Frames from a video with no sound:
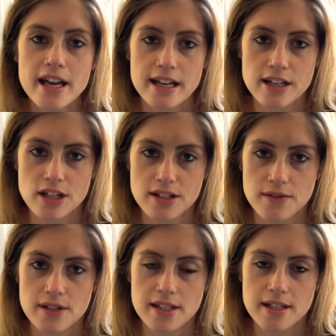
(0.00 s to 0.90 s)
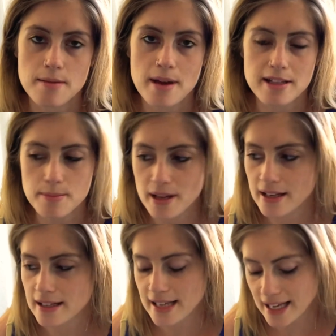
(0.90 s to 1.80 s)
digestive system has
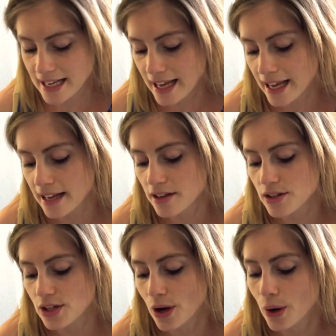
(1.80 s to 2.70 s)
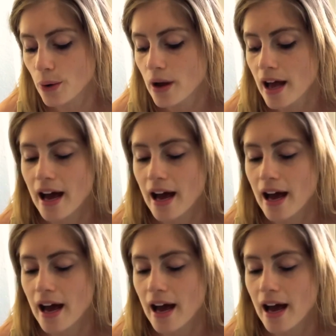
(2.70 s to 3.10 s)
been taking a hit, so